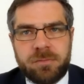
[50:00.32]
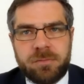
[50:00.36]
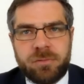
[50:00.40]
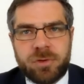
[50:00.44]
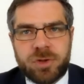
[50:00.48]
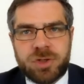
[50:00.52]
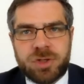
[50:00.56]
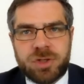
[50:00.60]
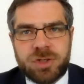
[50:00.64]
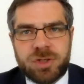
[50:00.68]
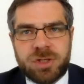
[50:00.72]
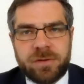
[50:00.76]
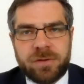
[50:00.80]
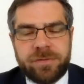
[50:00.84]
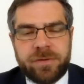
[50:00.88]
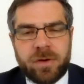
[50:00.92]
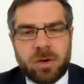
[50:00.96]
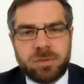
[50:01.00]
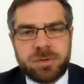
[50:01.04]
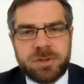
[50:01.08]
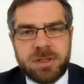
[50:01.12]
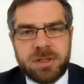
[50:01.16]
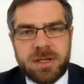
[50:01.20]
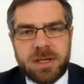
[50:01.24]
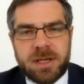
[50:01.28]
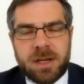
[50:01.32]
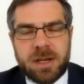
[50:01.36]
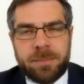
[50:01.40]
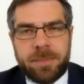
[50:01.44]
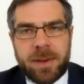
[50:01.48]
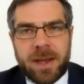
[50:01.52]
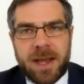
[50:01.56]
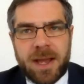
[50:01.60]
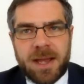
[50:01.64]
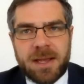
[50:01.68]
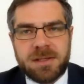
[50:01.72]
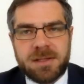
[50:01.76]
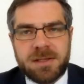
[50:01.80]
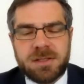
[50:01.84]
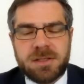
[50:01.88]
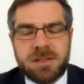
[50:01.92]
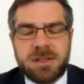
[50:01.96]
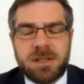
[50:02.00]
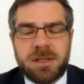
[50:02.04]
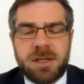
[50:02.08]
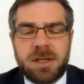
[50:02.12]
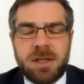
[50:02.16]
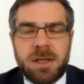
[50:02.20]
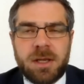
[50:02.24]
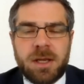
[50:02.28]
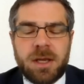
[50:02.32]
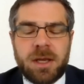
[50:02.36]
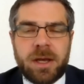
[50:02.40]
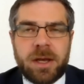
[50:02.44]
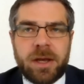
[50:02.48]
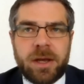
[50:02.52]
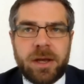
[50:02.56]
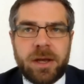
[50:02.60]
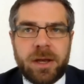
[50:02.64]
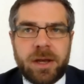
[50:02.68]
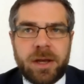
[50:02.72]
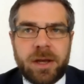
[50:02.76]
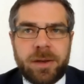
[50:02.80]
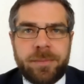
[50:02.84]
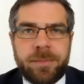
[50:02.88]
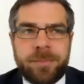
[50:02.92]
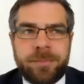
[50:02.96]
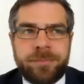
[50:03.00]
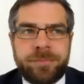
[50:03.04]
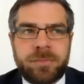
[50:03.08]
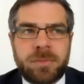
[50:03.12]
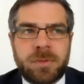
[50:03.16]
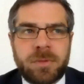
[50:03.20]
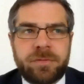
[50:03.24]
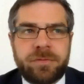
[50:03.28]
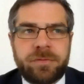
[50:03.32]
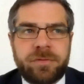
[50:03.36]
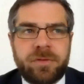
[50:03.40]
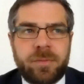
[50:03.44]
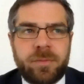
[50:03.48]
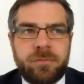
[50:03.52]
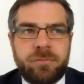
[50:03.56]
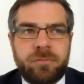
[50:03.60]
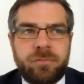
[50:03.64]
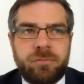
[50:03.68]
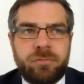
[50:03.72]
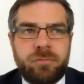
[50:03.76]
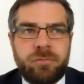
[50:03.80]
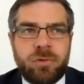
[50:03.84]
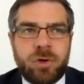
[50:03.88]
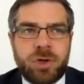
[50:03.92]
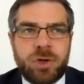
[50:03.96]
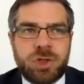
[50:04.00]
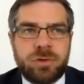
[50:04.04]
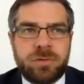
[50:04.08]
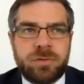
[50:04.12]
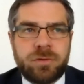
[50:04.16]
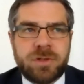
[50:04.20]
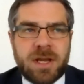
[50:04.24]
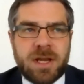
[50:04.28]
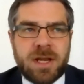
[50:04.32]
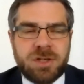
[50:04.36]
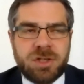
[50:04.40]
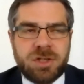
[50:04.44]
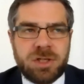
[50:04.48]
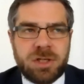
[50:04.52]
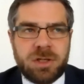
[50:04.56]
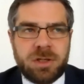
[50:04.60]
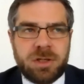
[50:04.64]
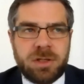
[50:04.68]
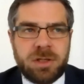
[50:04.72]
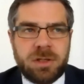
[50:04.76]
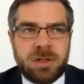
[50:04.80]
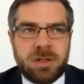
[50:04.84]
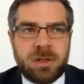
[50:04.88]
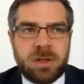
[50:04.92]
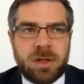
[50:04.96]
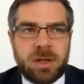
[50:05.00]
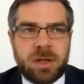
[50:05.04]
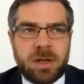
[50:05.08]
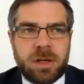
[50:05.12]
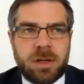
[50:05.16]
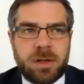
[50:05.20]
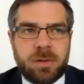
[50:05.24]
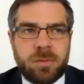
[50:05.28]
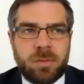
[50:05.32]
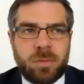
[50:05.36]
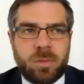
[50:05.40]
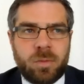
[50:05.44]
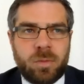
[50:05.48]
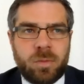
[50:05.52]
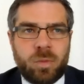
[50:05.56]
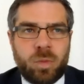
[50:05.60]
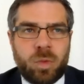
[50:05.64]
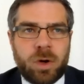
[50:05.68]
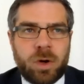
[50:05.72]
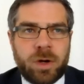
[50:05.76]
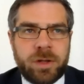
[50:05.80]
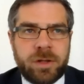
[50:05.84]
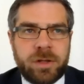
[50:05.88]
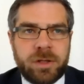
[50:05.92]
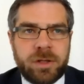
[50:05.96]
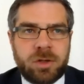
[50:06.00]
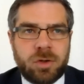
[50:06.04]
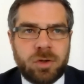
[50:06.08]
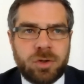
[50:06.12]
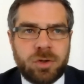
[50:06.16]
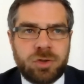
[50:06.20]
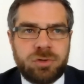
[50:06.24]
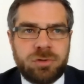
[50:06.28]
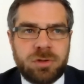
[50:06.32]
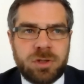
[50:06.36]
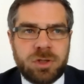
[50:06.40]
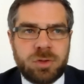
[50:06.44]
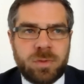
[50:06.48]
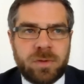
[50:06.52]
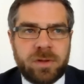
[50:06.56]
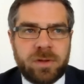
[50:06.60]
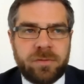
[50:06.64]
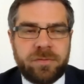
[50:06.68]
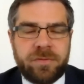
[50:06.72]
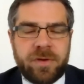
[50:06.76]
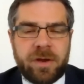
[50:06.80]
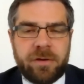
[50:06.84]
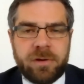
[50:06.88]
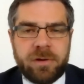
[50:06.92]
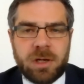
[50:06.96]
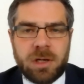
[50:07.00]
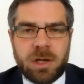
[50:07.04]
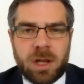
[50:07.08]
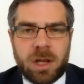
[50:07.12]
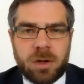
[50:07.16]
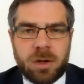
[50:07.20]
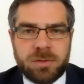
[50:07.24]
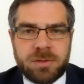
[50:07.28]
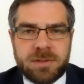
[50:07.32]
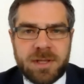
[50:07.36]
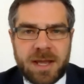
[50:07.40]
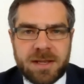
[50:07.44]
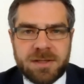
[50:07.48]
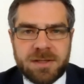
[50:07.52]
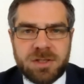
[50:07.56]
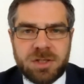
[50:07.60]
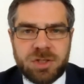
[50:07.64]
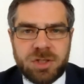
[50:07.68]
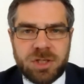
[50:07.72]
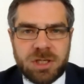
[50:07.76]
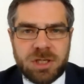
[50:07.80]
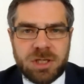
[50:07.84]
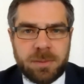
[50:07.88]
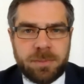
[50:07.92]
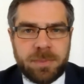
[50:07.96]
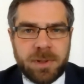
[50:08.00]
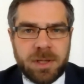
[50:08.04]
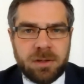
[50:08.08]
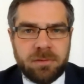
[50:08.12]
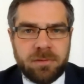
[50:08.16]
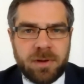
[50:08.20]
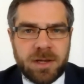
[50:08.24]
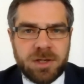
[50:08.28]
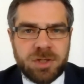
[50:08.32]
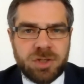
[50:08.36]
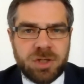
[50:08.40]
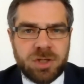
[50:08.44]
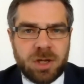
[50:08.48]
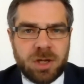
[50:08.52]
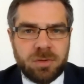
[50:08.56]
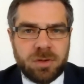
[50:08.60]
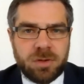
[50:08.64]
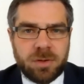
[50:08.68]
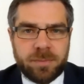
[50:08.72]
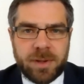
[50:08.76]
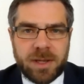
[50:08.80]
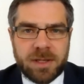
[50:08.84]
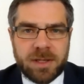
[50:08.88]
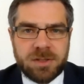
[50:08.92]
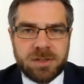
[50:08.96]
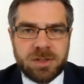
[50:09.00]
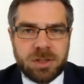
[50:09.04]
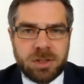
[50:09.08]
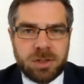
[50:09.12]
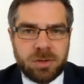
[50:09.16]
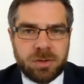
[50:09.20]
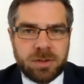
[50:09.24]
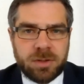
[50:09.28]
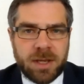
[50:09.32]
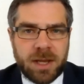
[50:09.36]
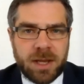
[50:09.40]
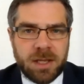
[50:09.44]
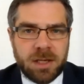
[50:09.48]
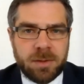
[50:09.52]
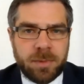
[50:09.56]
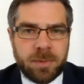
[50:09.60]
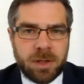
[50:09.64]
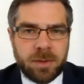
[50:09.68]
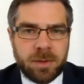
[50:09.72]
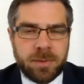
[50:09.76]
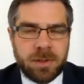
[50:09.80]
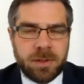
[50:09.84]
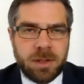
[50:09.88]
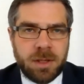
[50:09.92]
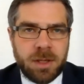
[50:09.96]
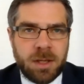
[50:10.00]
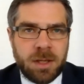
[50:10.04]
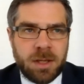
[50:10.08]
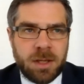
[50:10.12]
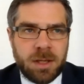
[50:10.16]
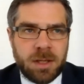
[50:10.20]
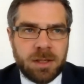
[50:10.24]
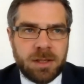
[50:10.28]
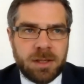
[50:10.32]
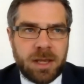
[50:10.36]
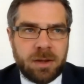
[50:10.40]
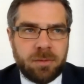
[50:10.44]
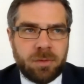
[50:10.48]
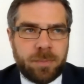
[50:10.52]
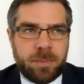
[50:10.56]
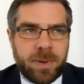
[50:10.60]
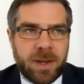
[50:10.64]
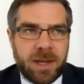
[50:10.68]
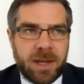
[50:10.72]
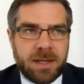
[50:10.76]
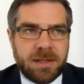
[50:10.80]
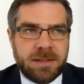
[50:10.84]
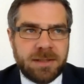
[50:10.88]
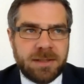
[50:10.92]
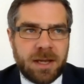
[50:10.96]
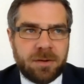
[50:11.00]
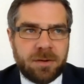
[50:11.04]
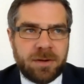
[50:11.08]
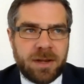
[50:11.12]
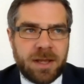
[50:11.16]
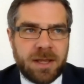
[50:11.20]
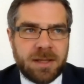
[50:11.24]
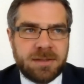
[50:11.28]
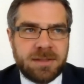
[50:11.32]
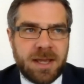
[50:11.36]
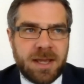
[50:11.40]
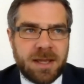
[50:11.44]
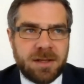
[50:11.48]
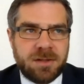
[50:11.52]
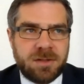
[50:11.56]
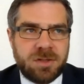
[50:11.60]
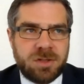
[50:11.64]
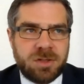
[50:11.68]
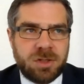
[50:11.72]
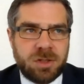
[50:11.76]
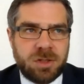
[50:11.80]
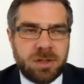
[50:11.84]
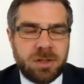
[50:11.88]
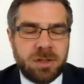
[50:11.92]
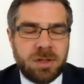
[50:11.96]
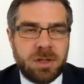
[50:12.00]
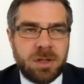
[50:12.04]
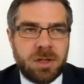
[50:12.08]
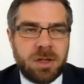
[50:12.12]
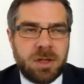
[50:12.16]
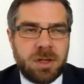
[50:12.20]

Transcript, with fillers: Russia's defaulted in the past. Um, from Russia is actually one of the countries with a very low debt to GDP ratio compared to the UK at the moment. They were paying down their debt to